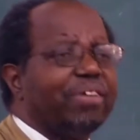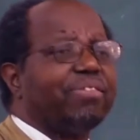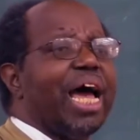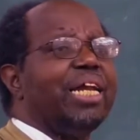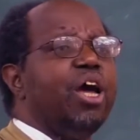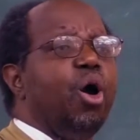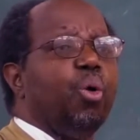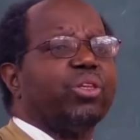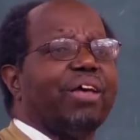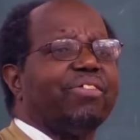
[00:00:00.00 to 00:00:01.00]
understand
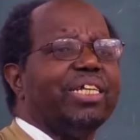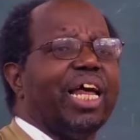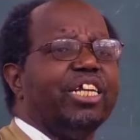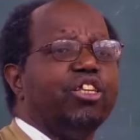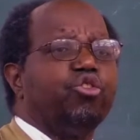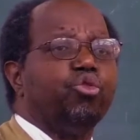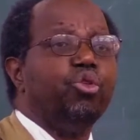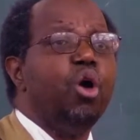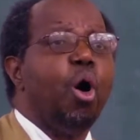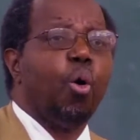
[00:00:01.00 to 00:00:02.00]
what he has entered
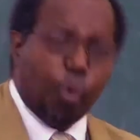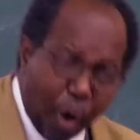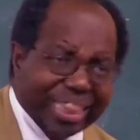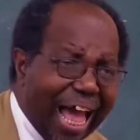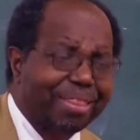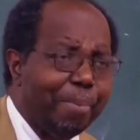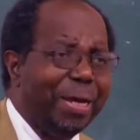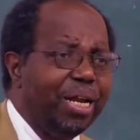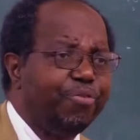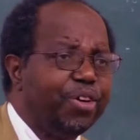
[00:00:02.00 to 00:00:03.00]
into, what are the
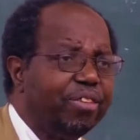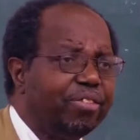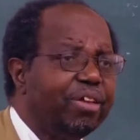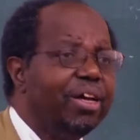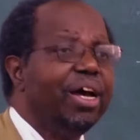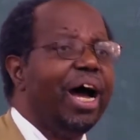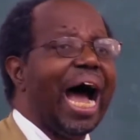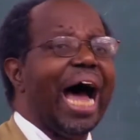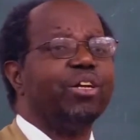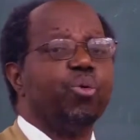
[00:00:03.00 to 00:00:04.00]
benefits,
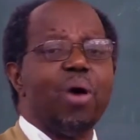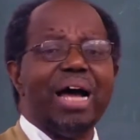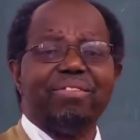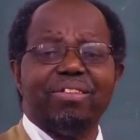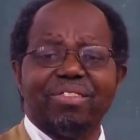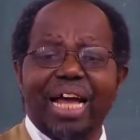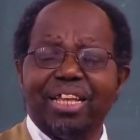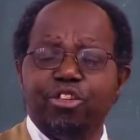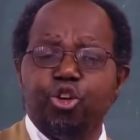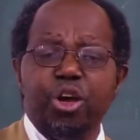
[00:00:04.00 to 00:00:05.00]
and once he
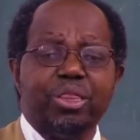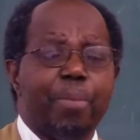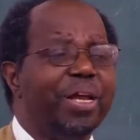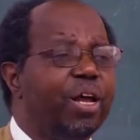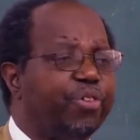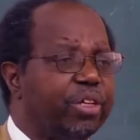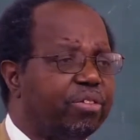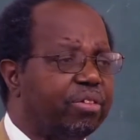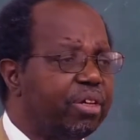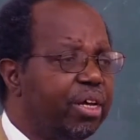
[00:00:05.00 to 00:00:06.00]
starts enjoying the
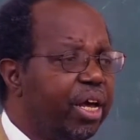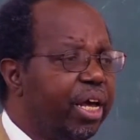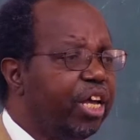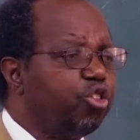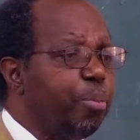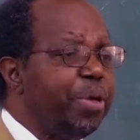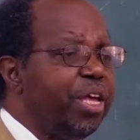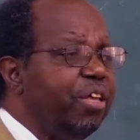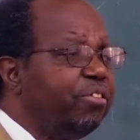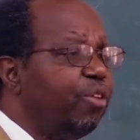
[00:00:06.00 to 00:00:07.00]
benefit, it will
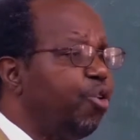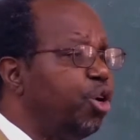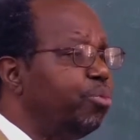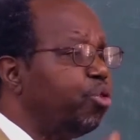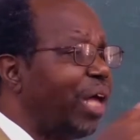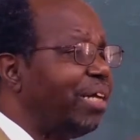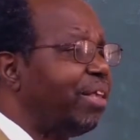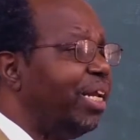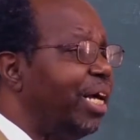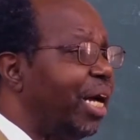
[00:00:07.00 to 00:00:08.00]
be easy for him to start
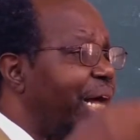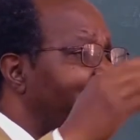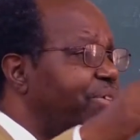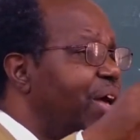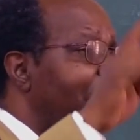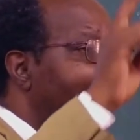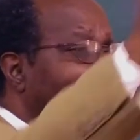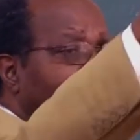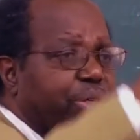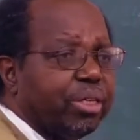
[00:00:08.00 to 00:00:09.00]
telling others
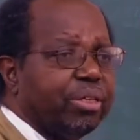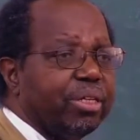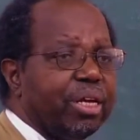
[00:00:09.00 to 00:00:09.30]
about it.